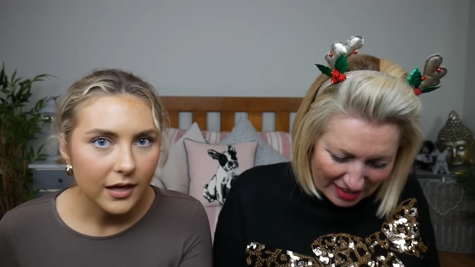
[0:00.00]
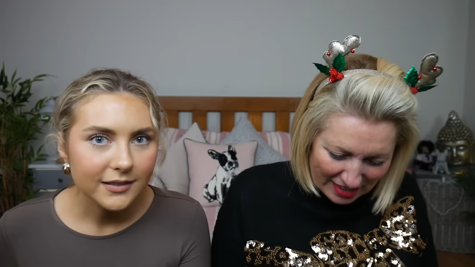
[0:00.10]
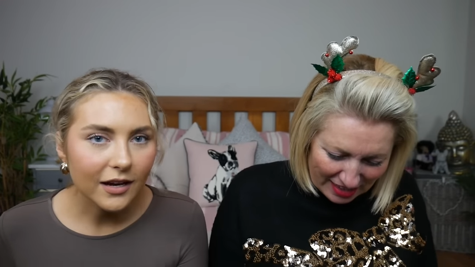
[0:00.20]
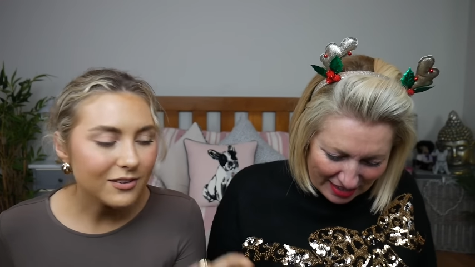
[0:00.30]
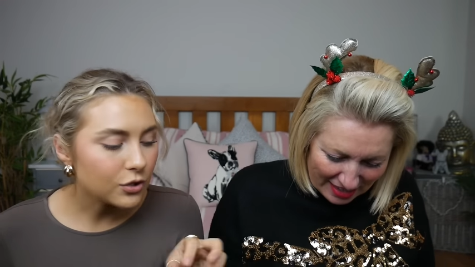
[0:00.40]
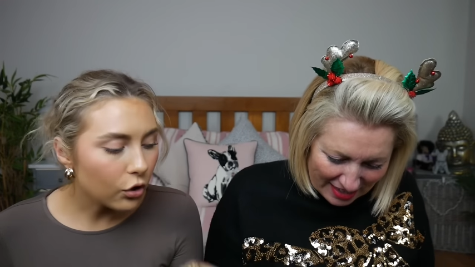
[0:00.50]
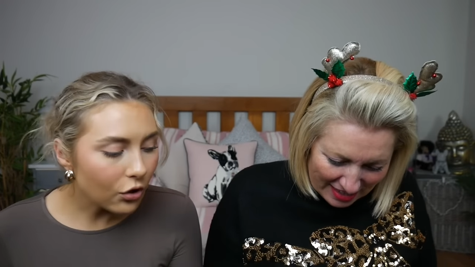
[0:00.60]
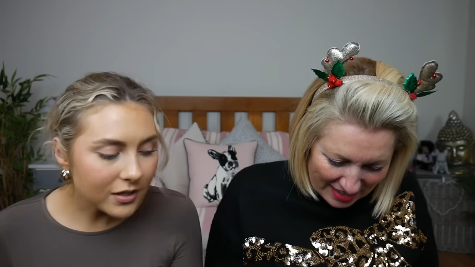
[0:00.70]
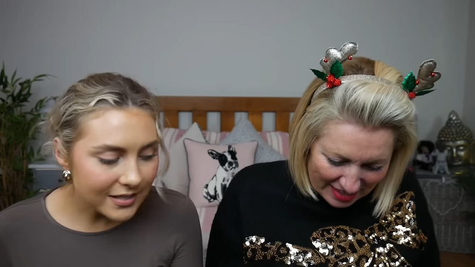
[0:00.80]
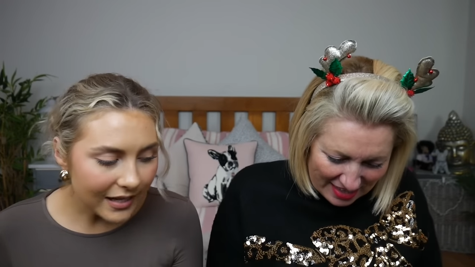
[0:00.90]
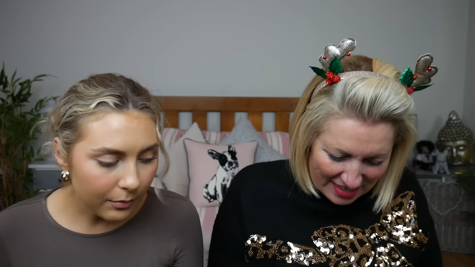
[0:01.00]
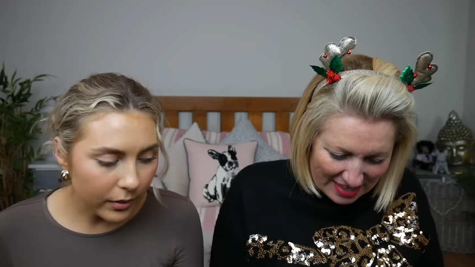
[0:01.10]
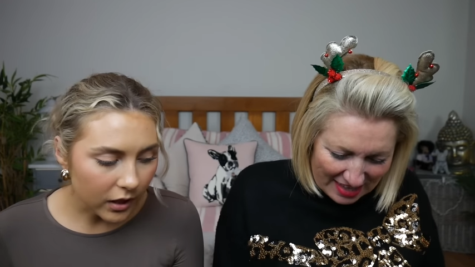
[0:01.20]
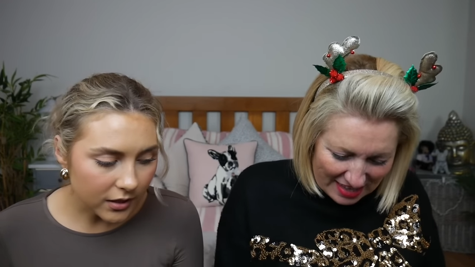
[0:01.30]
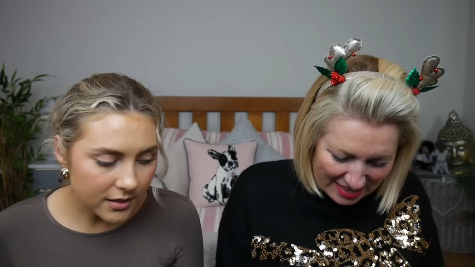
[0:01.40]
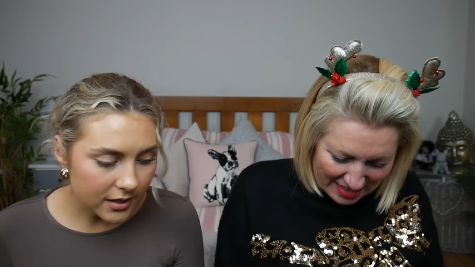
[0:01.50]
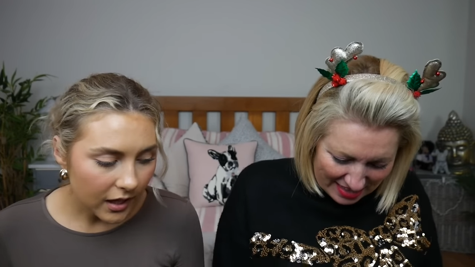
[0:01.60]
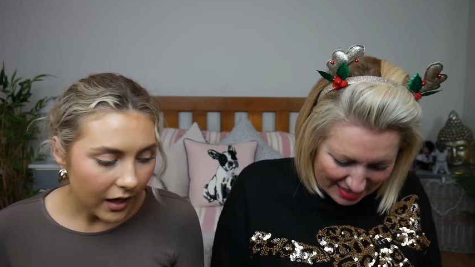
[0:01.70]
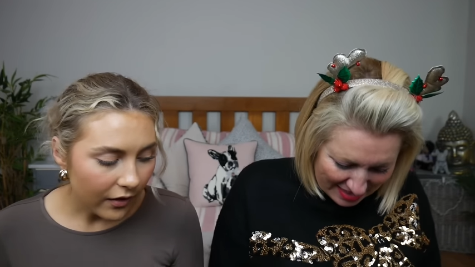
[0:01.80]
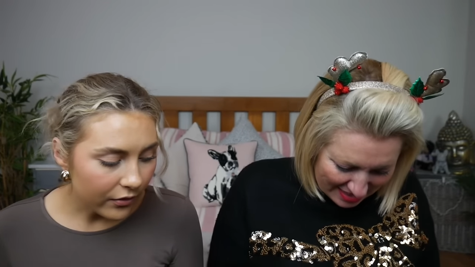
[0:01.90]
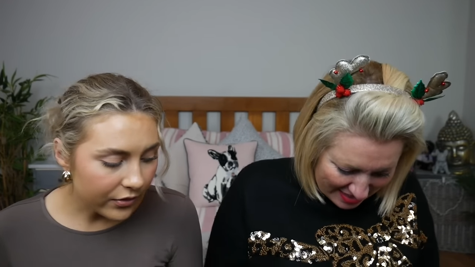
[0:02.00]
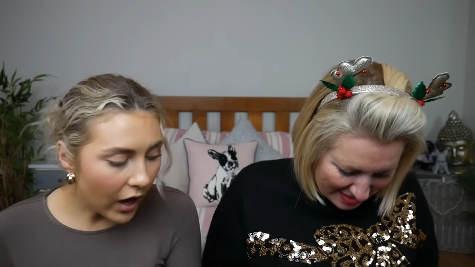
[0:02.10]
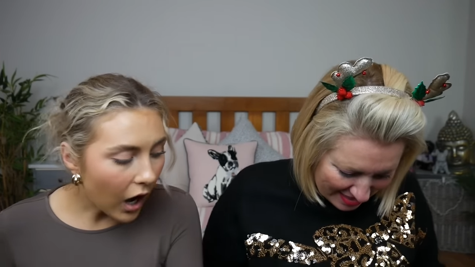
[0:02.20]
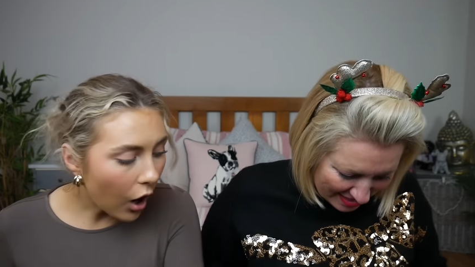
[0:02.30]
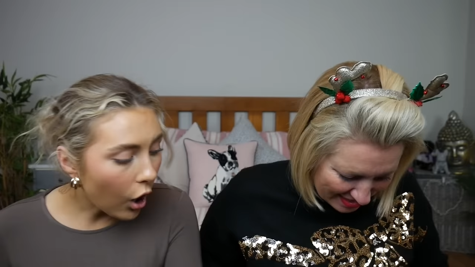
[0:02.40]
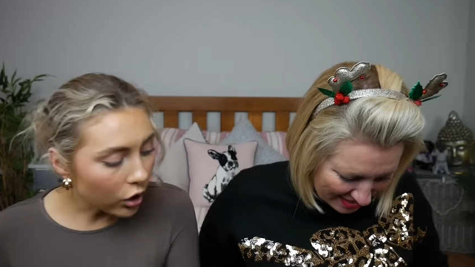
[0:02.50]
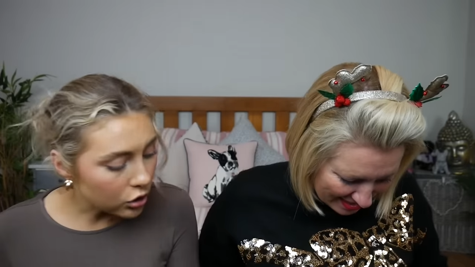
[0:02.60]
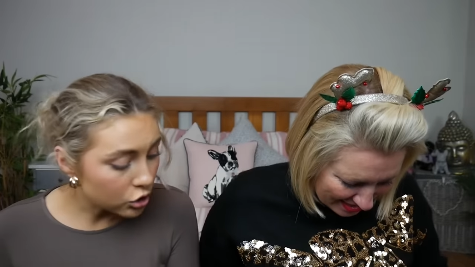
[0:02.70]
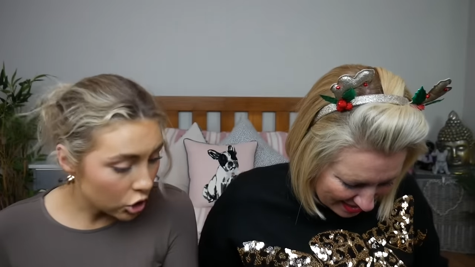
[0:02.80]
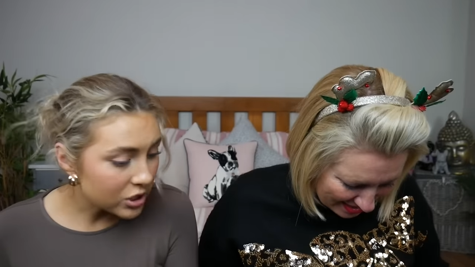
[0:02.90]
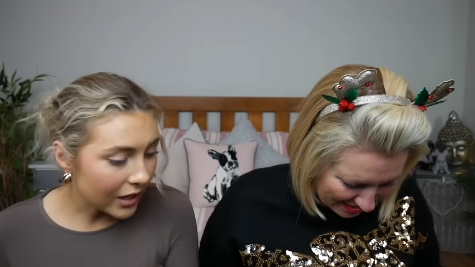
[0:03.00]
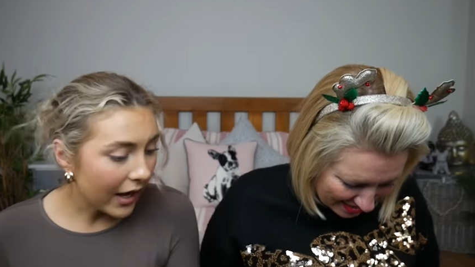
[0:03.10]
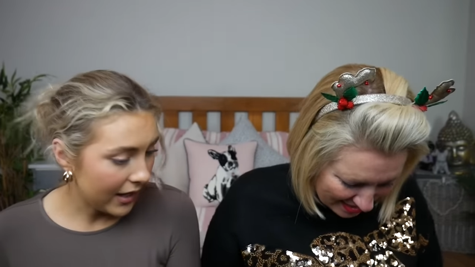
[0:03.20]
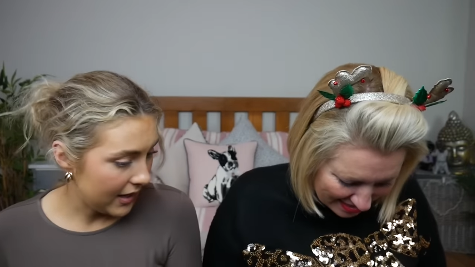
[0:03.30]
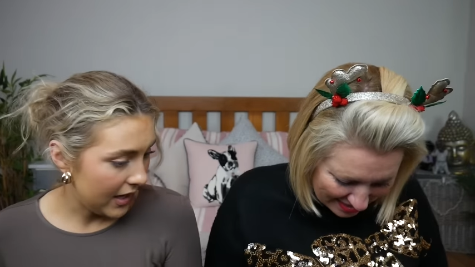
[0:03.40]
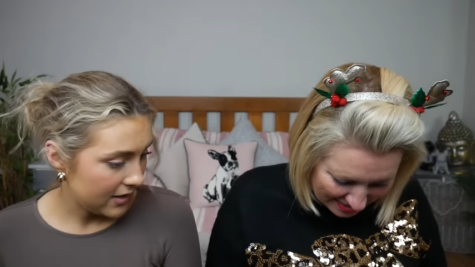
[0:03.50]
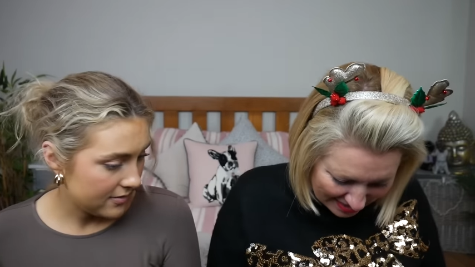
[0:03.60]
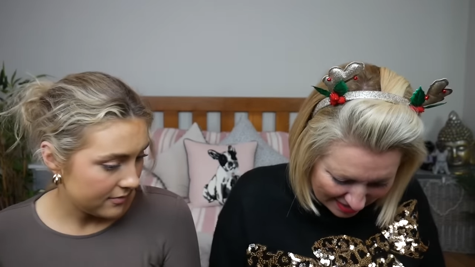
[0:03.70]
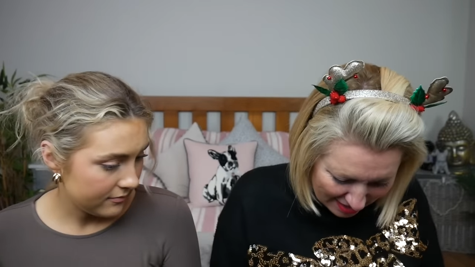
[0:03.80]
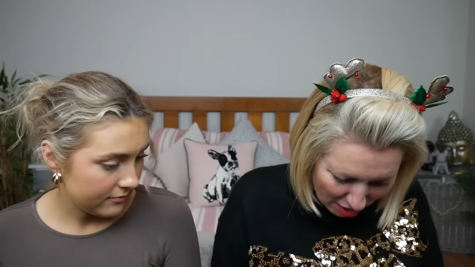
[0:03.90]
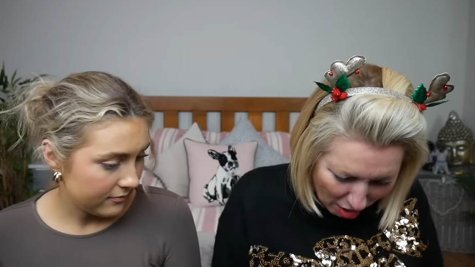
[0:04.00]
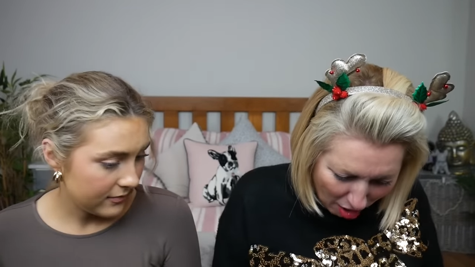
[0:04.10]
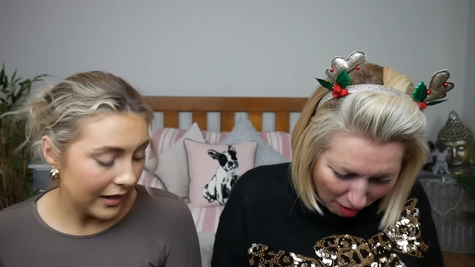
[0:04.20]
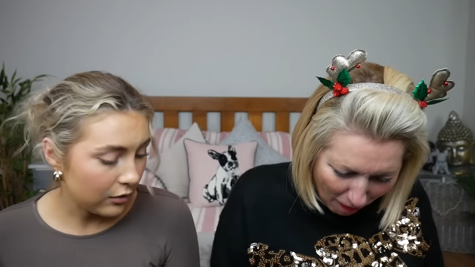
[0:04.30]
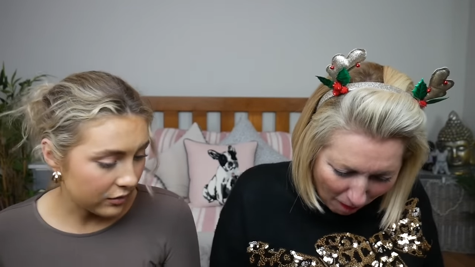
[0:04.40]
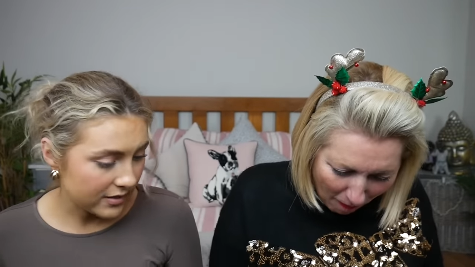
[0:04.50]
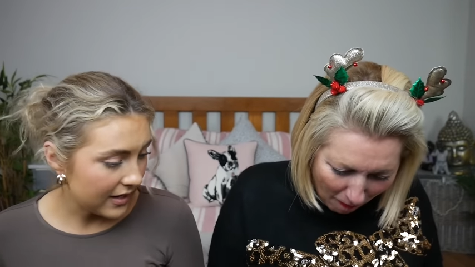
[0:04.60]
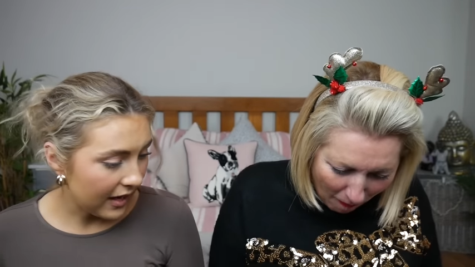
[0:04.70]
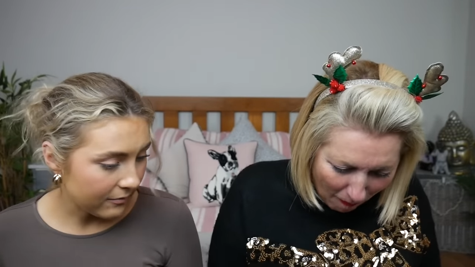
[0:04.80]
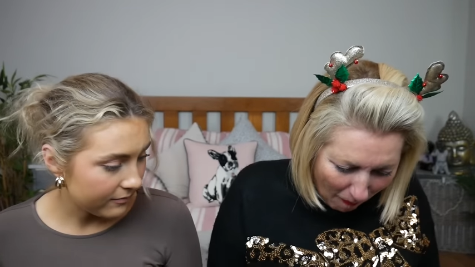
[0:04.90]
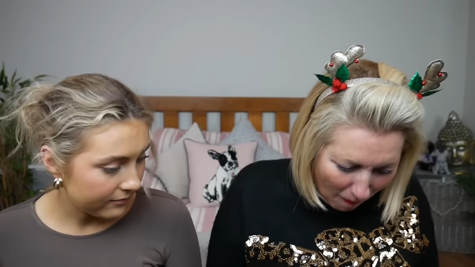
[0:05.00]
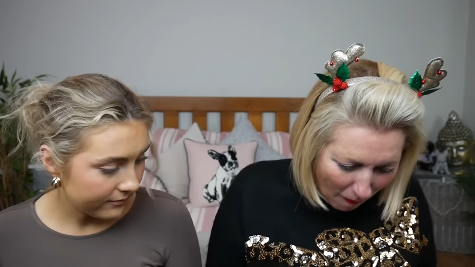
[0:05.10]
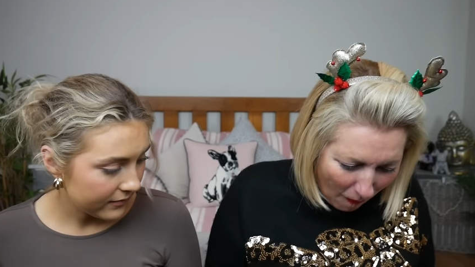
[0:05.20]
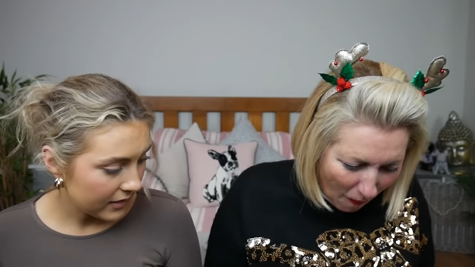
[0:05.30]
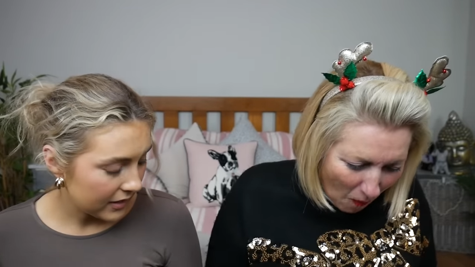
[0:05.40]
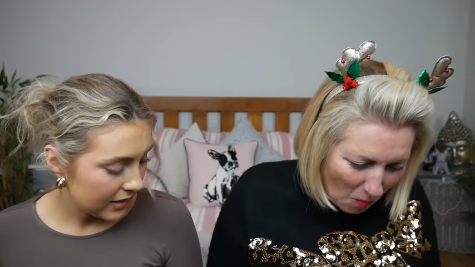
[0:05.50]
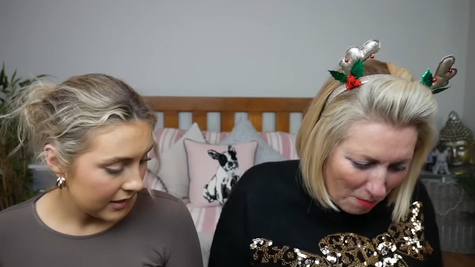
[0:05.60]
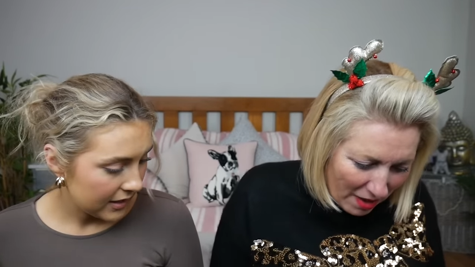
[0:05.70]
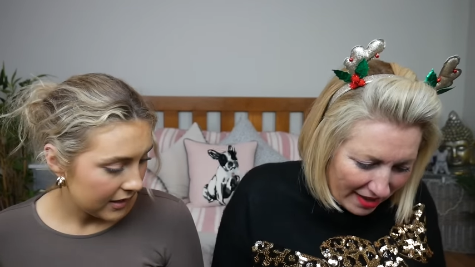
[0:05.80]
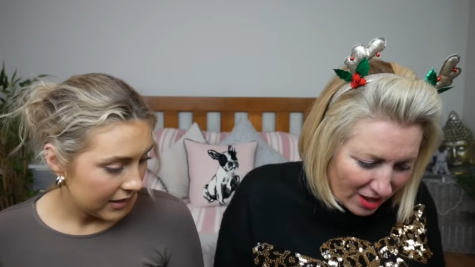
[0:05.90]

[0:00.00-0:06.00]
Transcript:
Speaker 1: There is Ugg slippers that are just like this. They look the same. Oh my